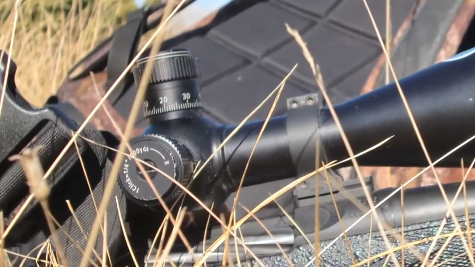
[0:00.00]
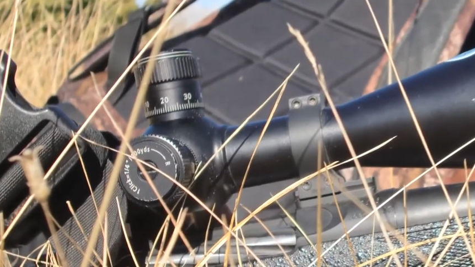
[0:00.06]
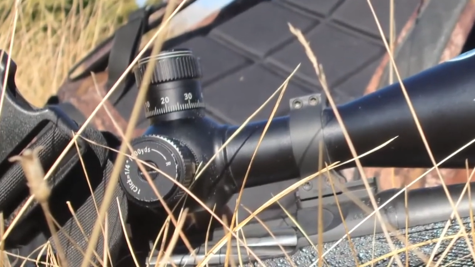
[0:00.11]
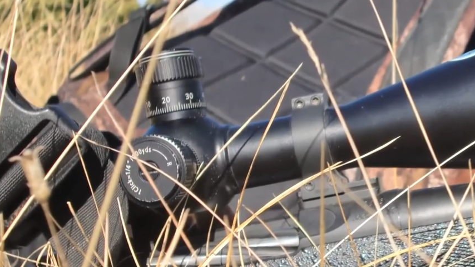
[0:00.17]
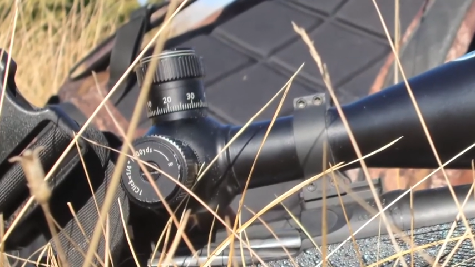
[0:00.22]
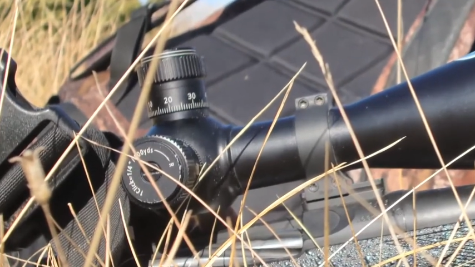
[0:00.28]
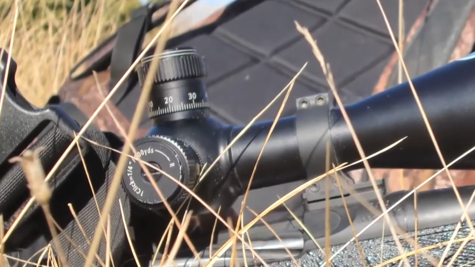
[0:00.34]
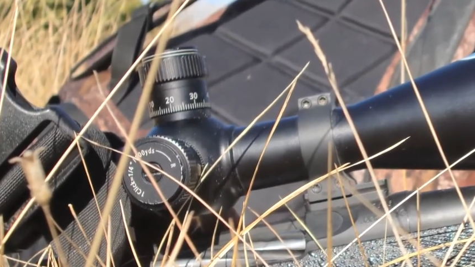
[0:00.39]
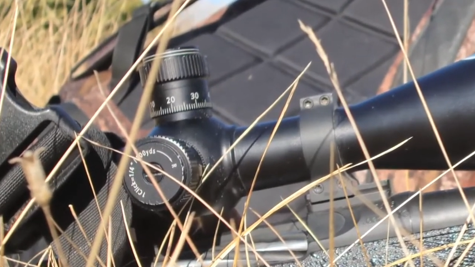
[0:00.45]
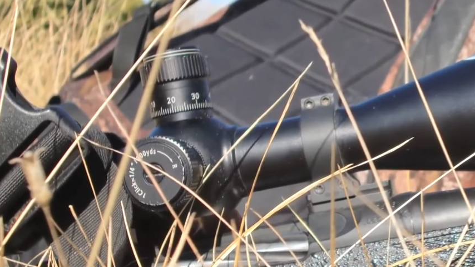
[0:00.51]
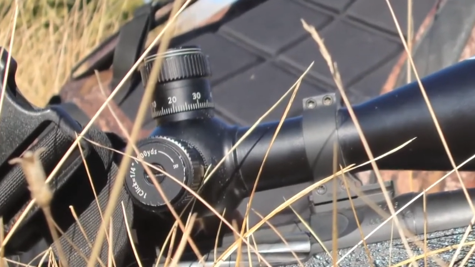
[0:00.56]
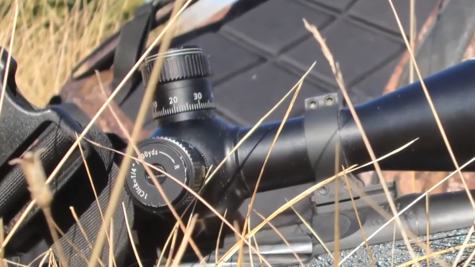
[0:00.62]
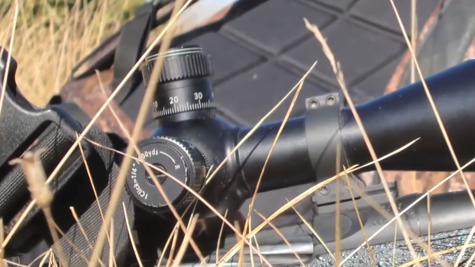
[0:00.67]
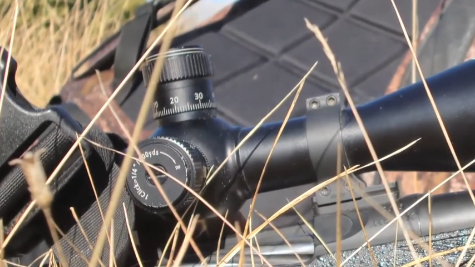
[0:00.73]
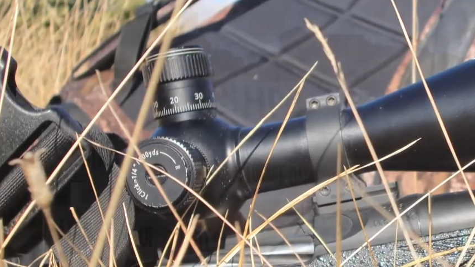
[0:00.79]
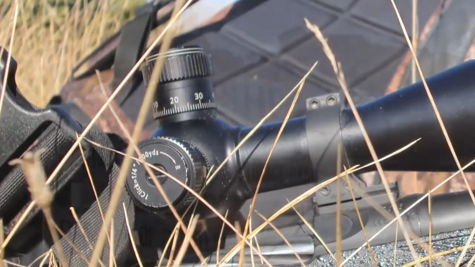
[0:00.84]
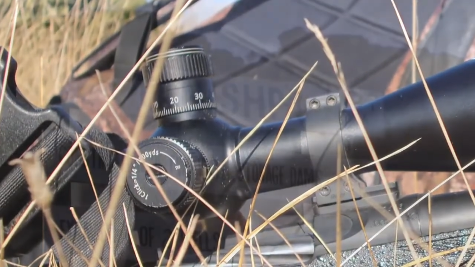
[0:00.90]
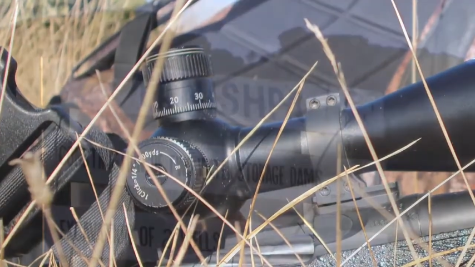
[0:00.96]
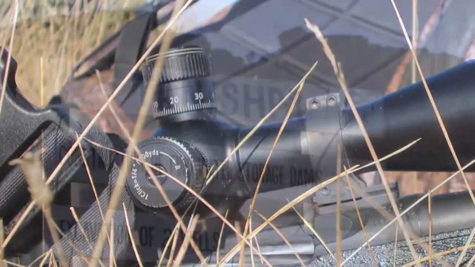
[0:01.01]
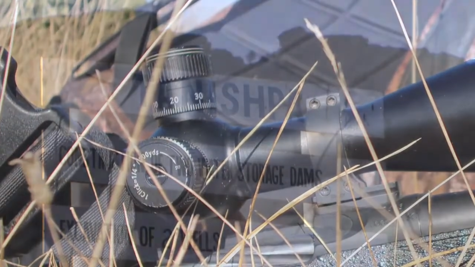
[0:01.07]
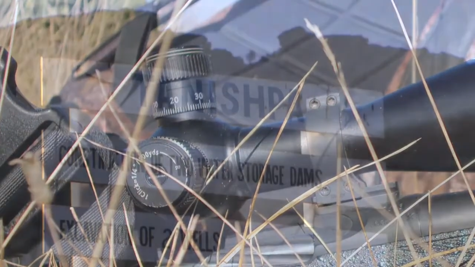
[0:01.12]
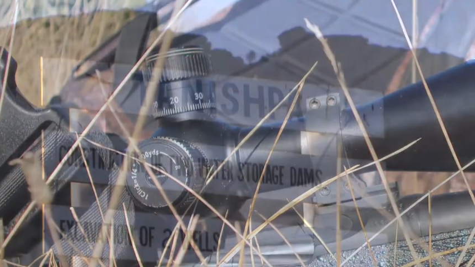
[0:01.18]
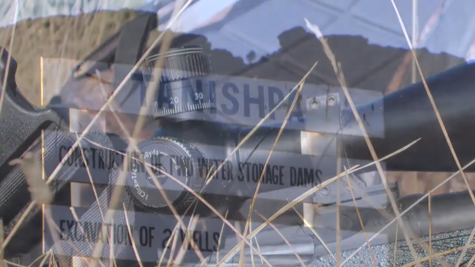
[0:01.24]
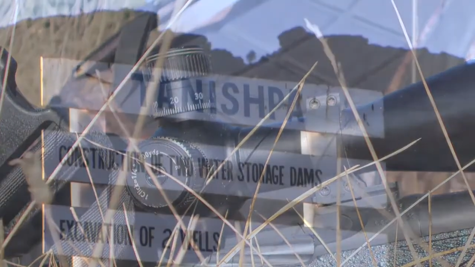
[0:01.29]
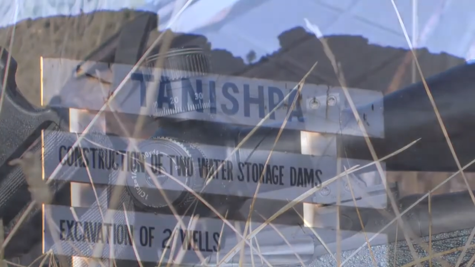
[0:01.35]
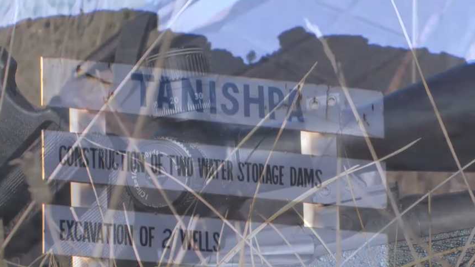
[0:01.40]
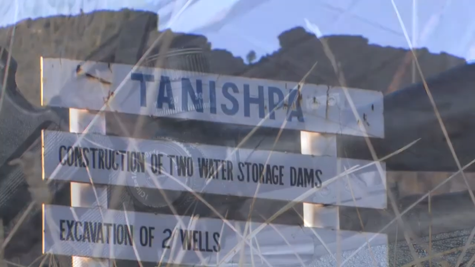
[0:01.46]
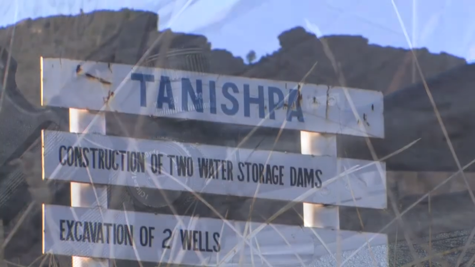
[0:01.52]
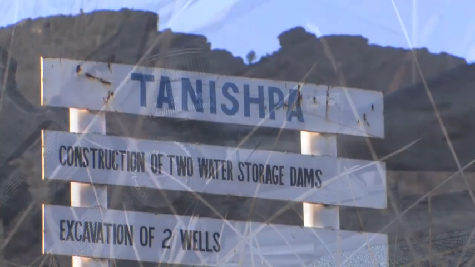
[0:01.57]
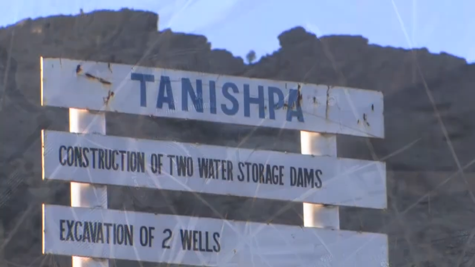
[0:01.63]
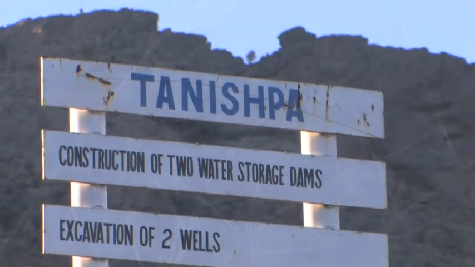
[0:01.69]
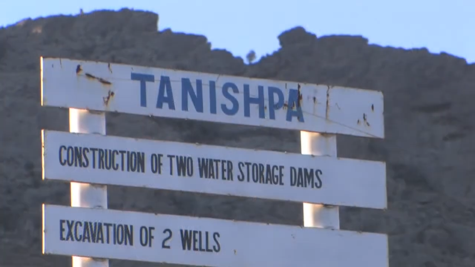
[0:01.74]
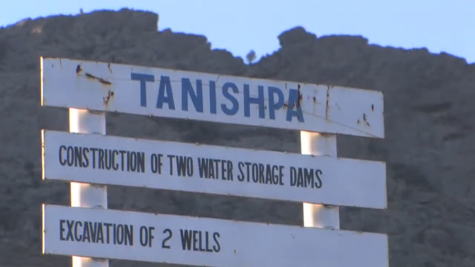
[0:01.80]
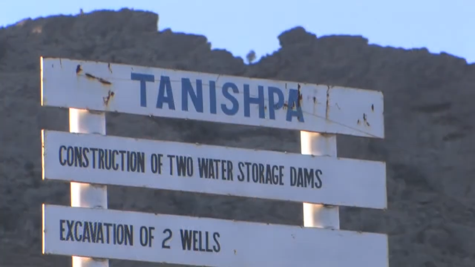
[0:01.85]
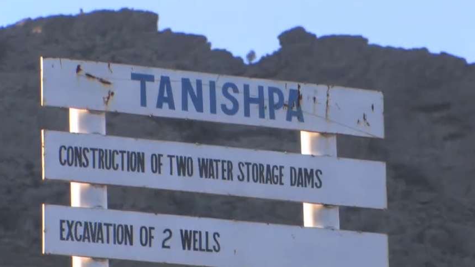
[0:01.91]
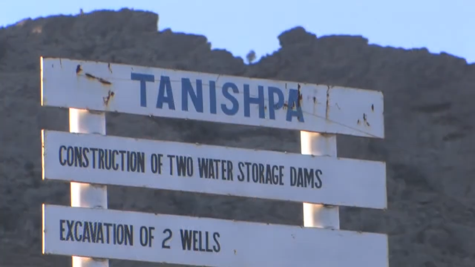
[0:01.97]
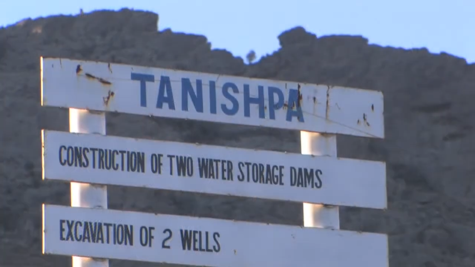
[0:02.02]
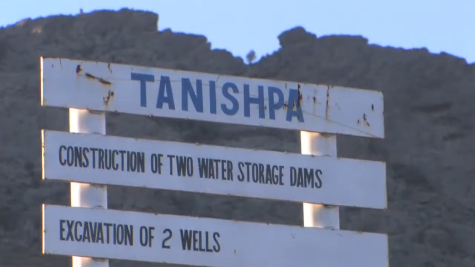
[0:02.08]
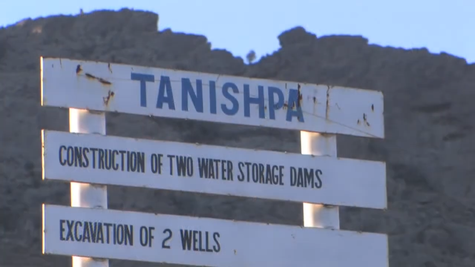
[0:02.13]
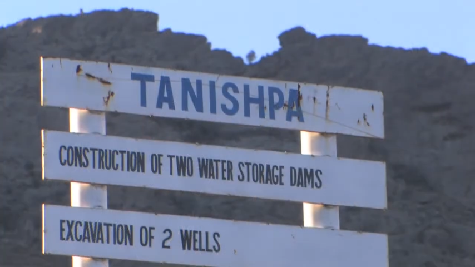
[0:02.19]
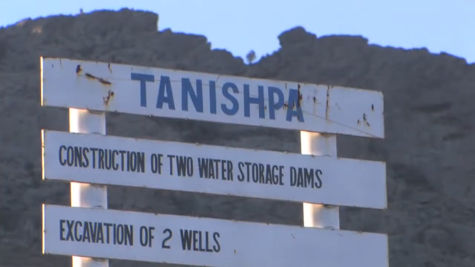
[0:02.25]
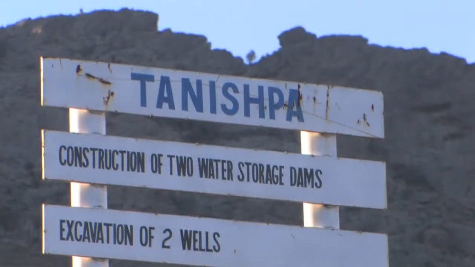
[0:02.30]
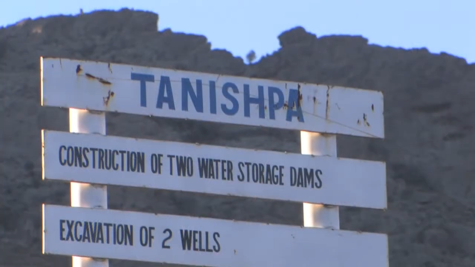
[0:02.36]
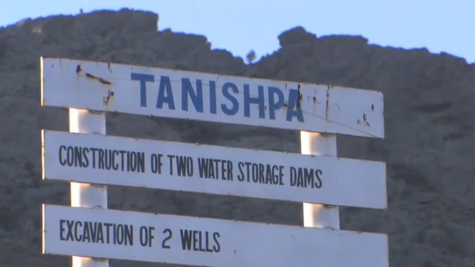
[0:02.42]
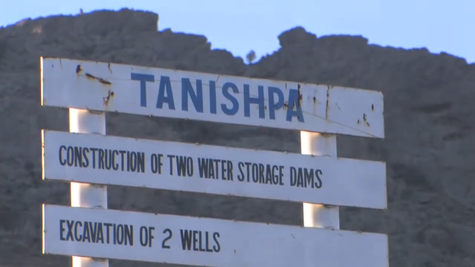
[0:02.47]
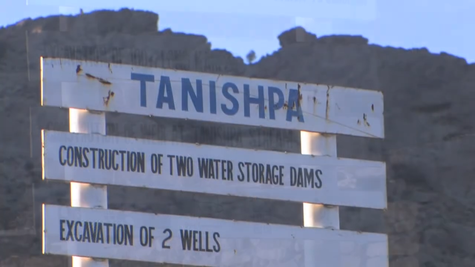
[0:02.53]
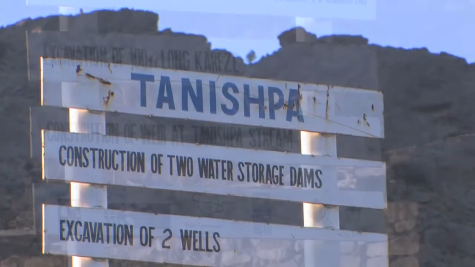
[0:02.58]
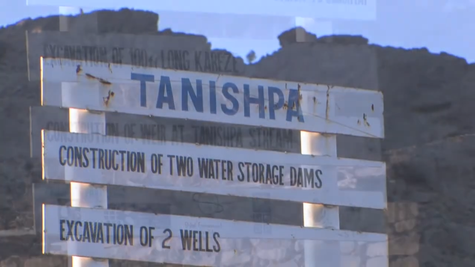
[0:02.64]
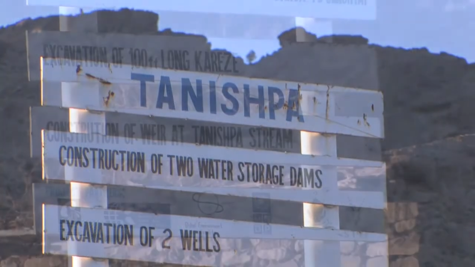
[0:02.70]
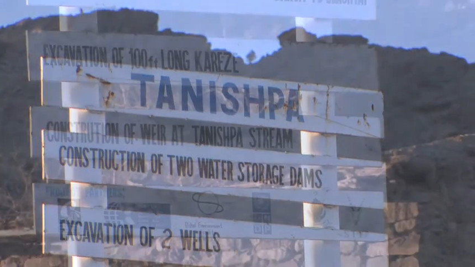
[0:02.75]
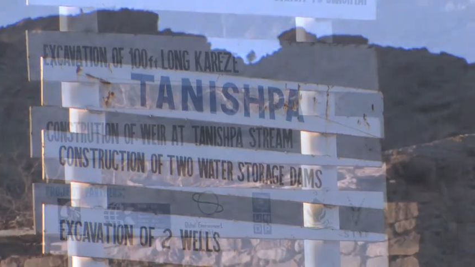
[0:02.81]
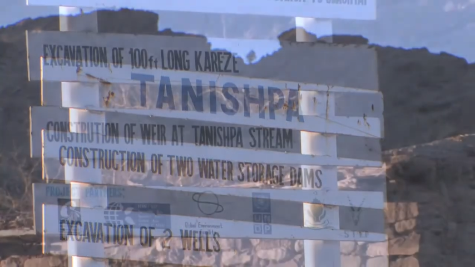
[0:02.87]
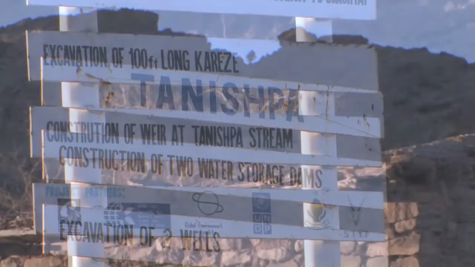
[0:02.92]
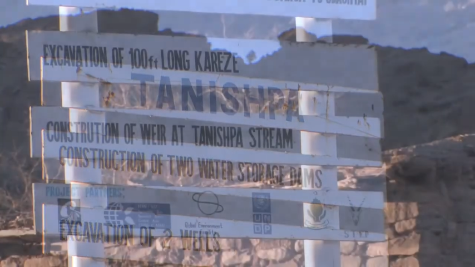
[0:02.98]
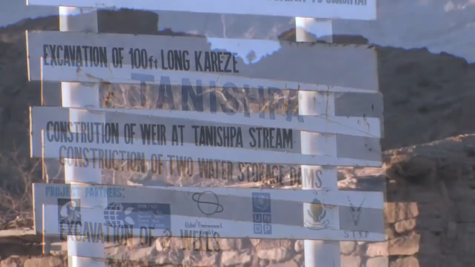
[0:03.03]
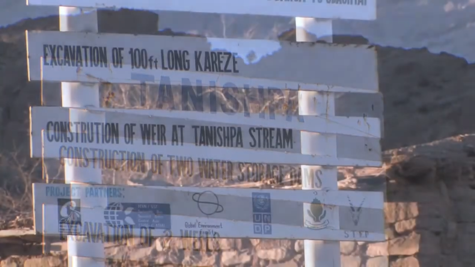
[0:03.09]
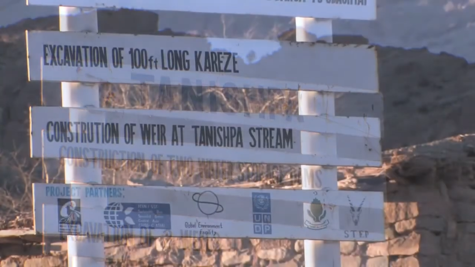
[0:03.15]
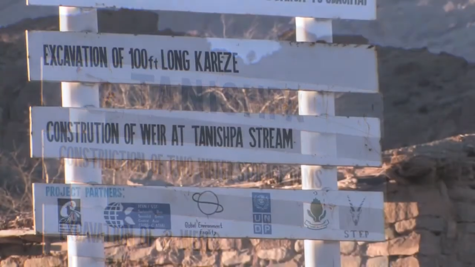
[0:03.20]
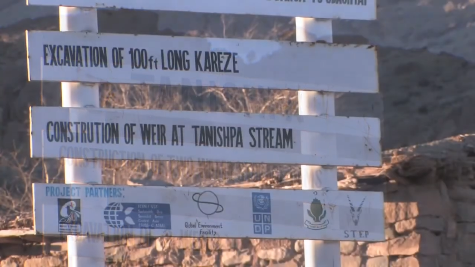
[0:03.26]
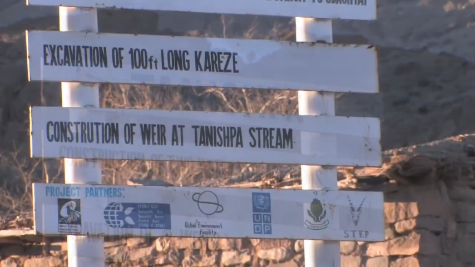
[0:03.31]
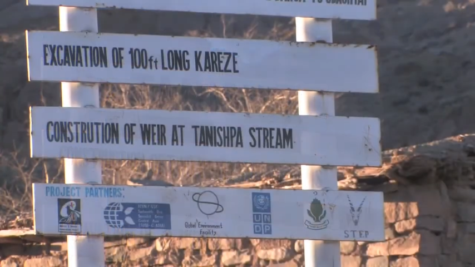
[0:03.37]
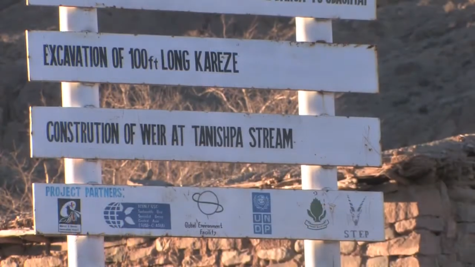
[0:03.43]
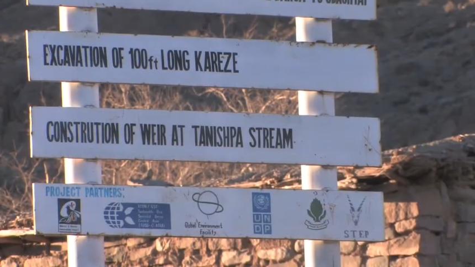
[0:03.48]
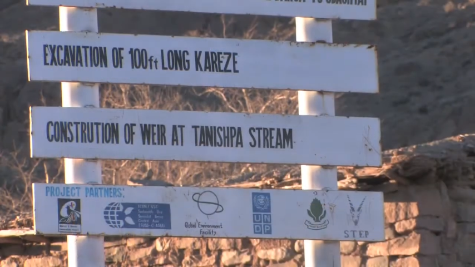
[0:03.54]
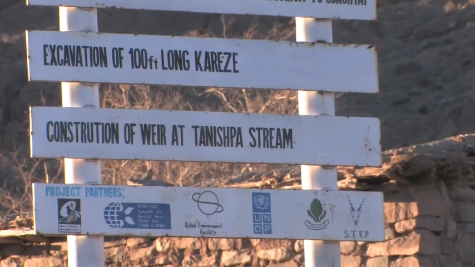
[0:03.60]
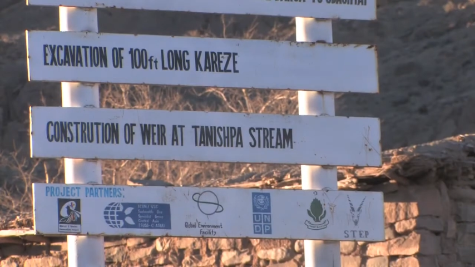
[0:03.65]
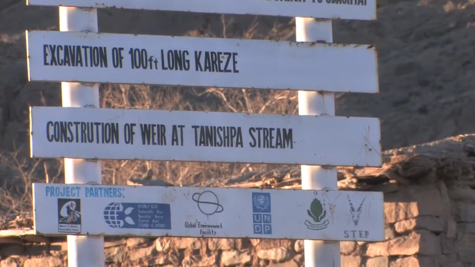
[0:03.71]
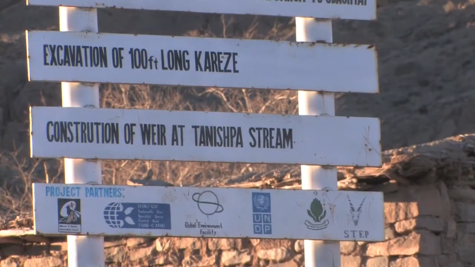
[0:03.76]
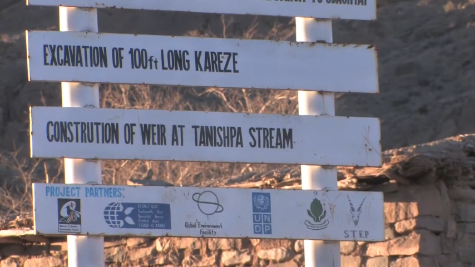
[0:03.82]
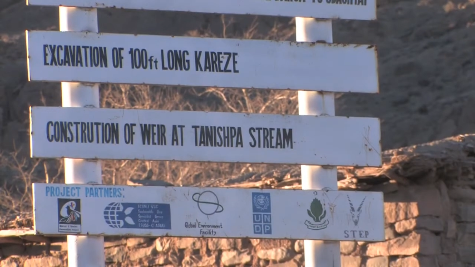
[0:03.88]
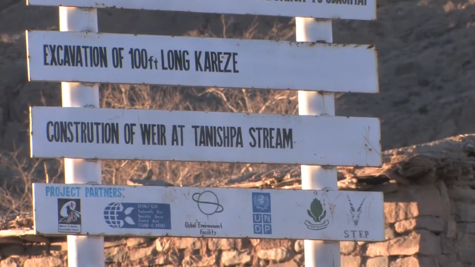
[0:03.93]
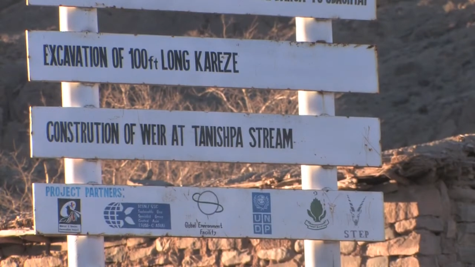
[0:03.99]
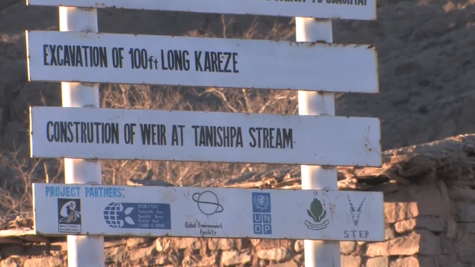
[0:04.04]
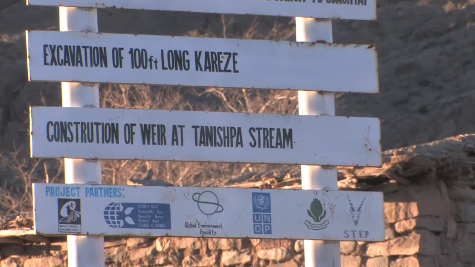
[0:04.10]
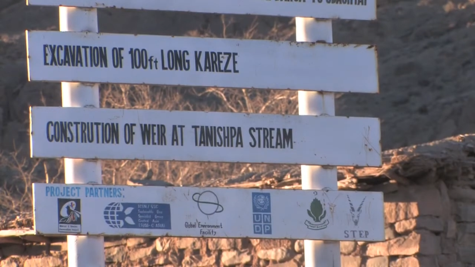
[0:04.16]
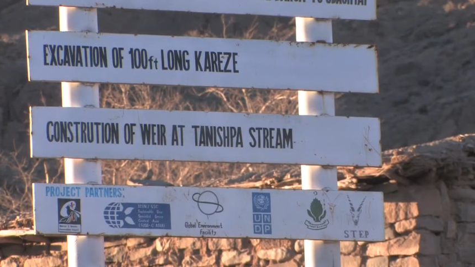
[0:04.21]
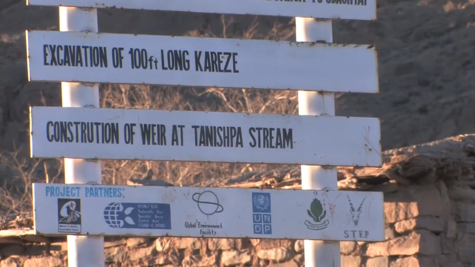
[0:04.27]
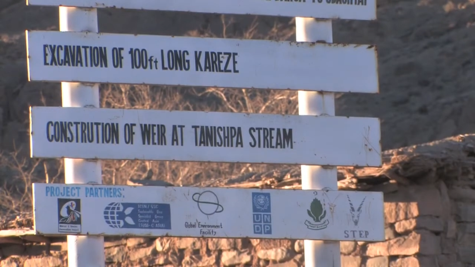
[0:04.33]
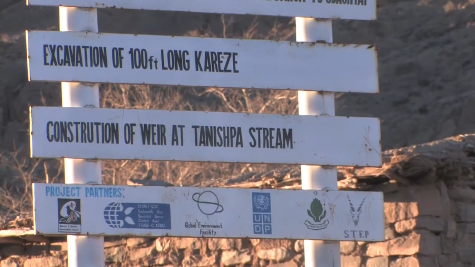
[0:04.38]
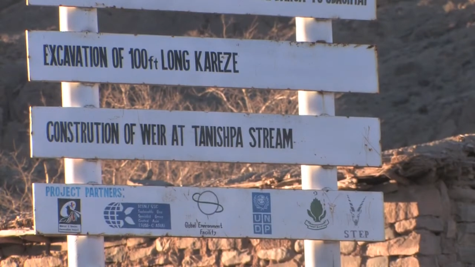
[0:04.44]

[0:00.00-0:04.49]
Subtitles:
(no speaker visible)